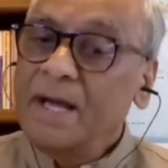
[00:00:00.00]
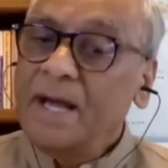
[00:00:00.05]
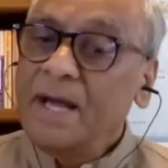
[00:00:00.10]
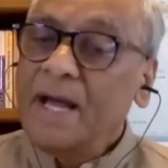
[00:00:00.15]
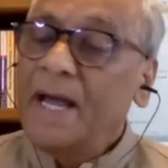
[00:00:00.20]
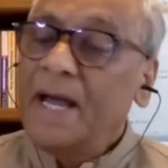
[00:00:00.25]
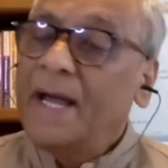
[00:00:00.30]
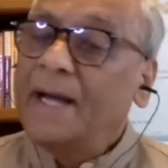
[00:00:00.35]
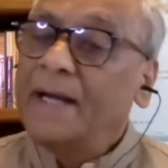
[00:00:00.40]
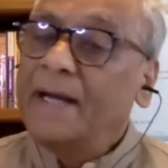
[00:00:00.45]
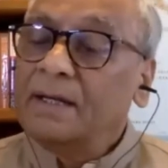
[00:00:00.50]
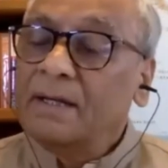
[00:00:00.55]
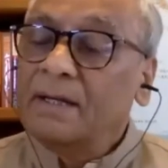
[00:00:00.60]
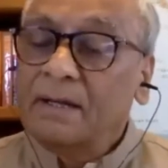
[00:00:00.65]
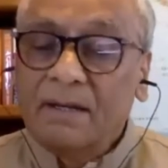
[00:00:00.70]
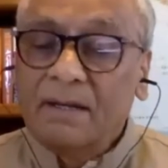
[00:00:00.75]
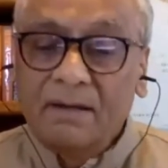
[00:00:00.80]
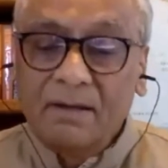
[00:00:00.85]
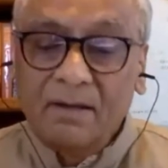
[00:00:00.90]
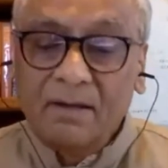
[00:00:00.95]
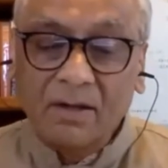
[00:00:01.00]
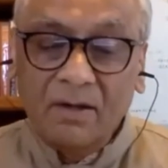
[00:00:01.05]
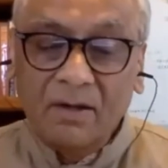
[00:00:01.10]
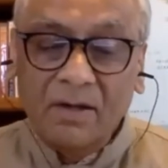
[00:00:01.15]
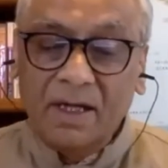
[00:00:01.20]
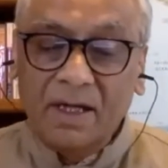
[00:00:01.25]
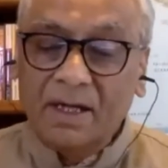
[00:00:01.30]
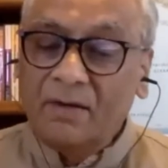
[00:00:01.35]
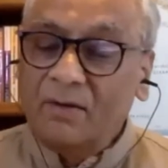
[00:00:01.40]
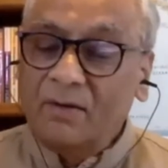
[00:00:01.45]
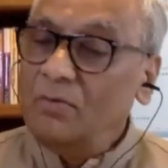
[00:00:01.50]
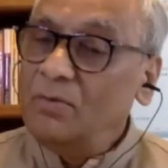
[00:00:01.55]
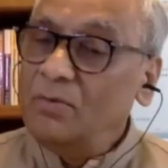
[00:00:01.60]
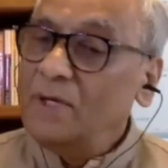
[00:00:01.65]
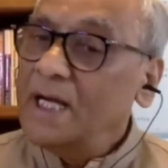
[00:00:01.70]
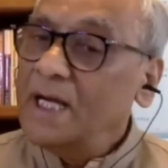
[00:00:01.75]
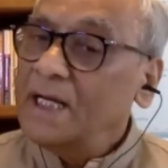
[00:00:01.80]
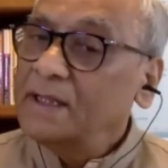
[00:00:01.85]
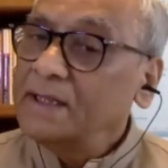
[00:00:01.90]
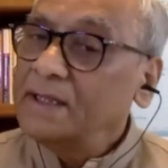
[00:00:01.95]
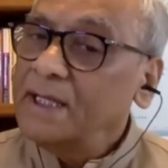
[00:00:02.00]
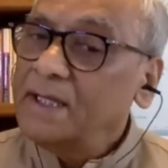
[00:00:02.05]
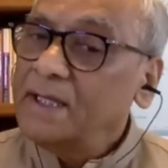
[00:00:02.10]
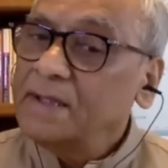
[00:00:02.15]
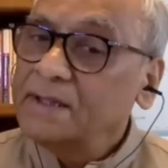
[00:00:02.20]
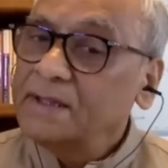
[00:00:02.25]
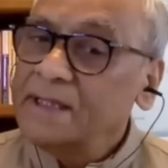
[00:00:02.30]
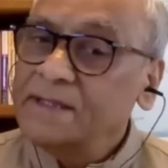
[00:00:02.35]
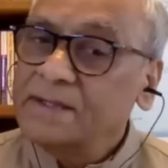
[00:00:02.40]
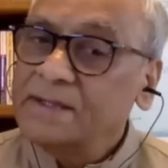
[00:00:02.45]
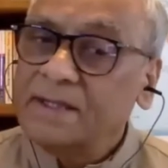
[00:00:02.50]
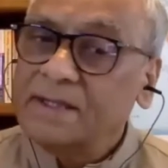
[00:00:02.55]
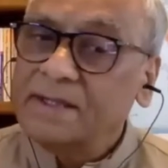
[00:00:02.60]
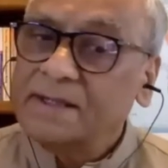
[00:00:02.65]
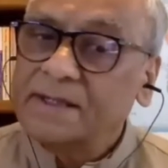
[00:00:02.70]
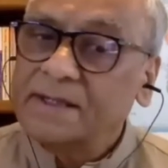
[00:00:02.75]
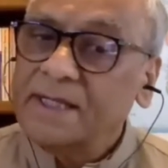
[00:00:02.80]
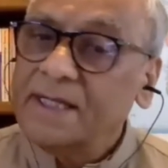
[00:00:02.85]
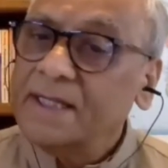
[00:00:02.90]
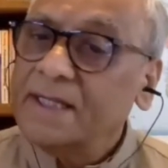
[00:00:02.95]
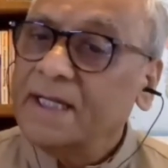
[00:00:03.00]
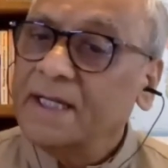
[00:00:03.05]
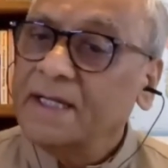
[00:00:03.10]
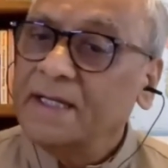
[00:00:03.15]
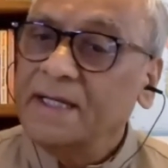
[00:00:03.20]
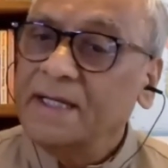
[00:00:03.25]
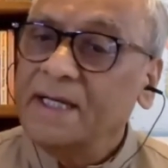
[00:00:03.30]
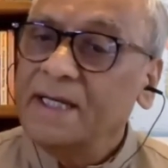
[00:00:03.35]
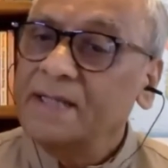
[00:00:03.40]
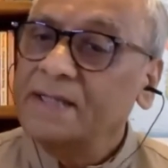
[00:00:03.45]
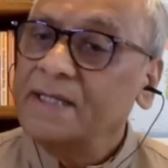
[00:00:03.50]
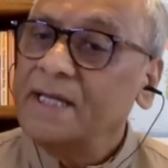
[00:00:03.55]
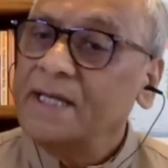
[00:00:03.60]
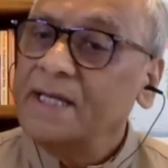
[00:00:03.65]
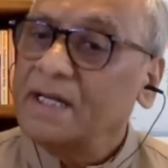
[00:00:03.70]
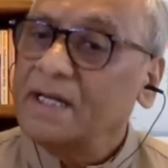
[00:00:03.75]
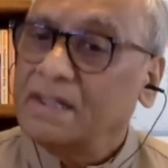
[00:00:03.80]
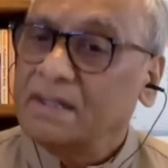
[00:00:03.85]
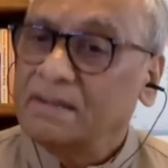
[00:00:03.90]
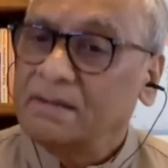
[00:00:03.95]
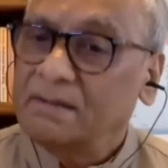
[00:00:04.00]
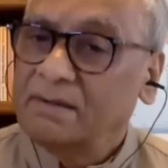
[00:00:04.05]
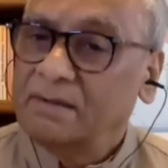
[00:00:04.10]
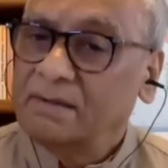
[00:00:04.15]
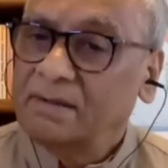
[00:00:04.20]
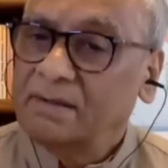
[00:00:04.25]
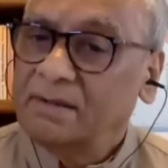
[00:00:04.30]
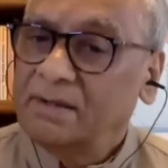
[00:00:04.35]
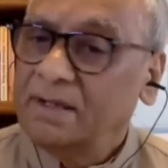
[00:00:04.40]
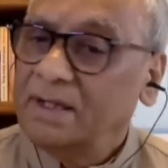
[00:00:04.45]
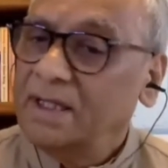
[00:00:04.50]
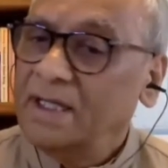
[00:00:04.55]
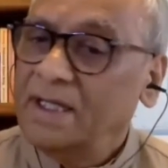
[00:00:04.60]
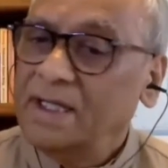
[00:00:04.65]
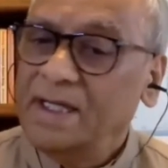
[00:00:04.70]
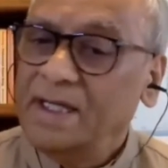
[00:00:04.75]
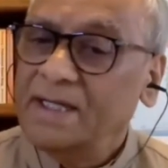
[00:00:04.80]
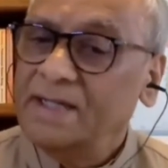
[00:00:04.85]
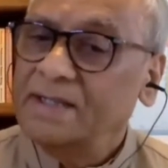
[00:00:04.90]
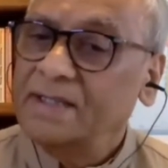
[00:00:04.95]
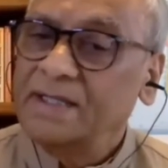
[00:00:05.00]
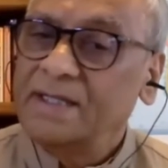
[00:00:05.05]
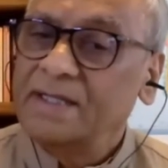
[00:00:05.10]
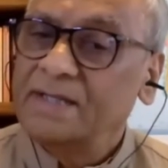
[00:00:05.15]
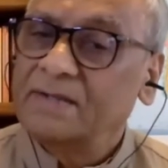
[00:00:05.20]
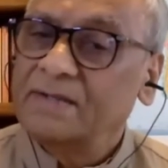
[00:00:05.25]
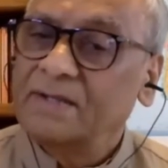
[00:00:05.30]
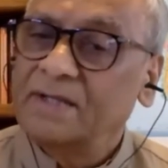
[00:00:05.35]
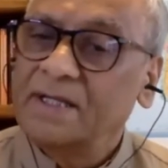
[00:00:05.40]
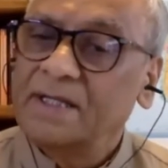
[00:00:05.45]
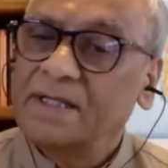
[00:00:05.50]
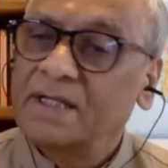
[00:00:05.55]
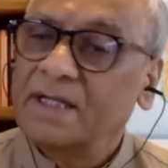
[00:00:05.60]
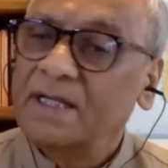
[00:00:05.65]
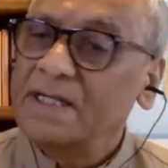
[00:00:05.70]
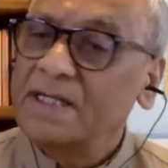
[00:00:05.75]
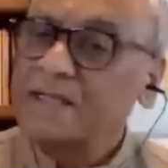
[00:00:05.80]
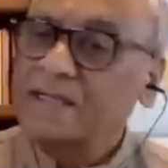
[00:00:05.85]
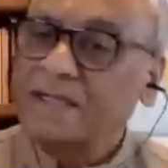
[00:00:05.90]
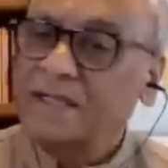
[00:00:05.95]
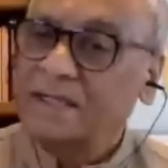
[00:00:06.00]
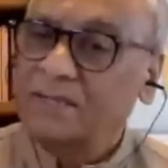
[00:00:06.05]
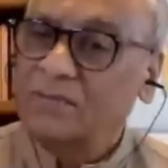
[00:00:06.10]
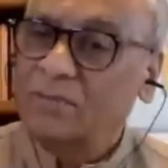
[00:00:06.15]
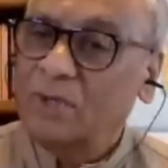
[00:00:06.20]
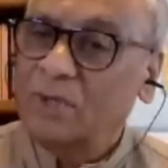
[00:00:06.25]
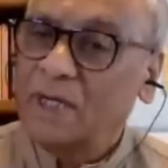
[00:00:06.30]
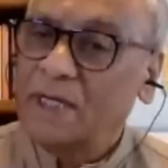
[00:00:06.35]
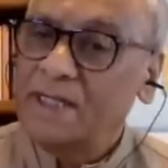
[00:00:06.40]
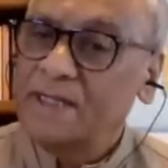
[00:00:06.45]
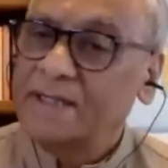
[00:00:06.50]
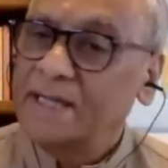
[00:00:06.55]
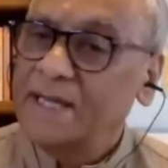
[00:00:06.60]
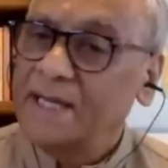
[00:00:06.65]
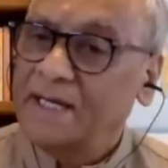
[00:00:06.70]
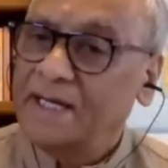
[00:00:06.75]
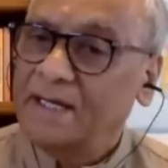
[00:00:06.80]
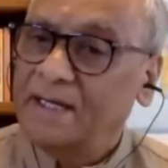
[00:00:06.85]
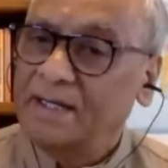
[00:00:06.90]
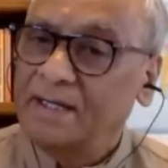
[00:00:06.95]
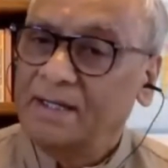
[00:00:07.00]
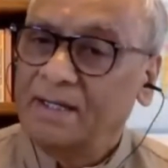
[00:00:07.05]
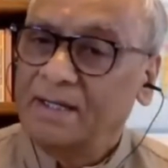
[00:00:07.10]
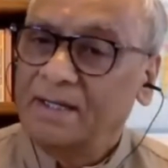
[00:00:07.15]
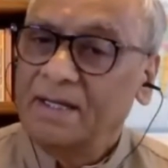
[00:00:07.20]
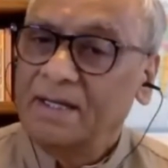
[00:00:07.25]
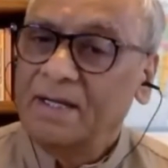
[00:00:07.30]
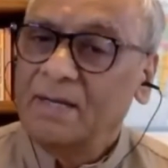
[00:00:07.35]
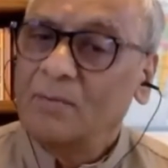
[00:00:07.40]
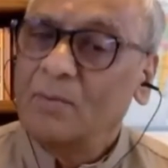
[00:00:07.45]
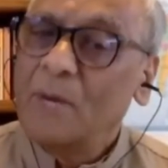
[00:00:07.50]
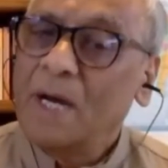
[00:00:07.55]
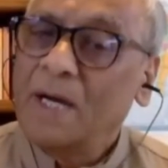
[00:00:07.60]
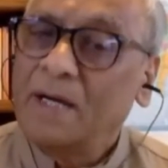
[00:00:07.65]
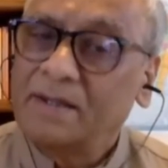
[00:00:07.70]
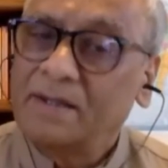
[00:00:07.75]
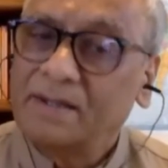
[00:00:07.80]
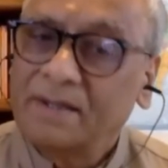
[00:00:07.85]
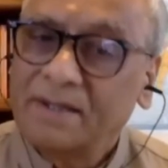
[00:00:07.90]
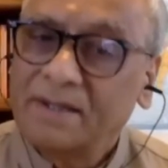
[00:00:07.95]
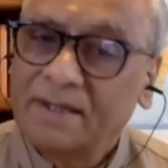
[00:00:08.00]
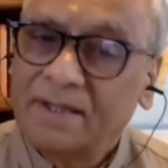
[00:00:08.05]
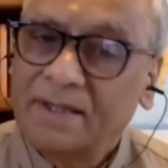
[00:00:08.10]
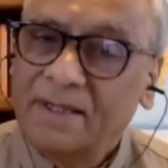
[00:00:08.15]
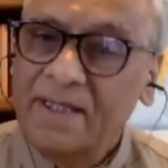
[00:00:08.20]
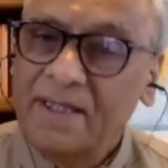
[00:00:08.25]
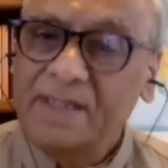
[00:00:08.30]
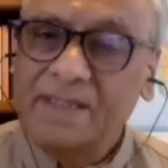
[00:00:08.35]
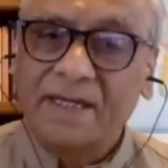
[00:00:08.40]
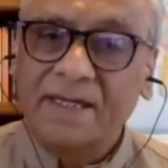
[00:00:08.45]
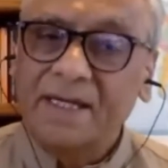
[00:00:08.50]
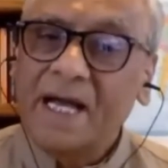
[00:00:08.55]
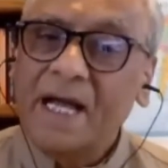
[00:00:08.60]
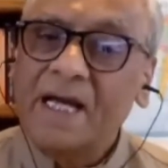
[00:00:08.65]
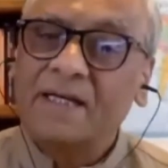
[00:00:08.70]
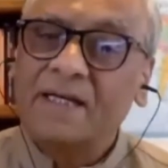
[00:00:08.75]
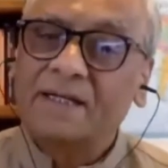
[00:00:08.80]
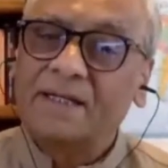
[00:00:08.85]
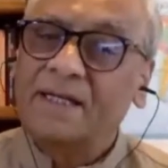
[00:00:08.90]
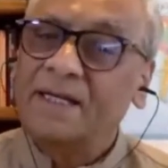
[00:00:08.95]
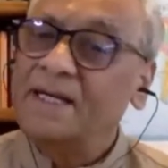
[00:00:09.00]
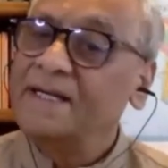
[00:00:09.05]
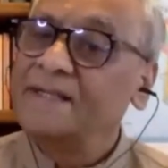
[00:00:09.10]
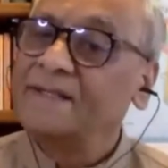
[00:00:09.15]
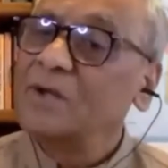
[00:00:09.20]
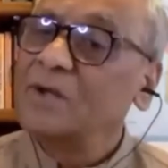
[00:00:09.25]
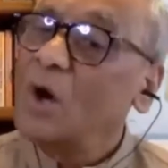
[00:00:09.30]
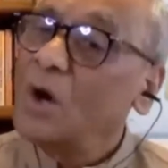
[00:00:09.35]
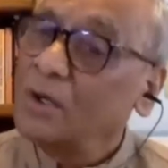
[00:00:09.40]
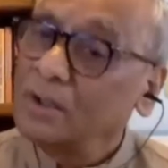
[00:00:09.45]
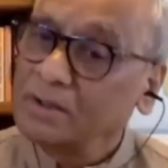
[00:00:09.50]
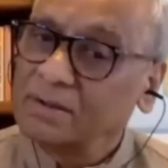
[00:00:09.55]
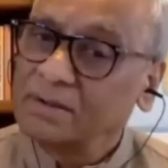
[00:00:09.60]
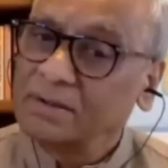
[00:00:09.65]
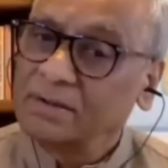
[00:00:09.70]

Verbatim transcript: and we are think teacher is thinking he is here he is, he is, he is listening what i say but in reality he is not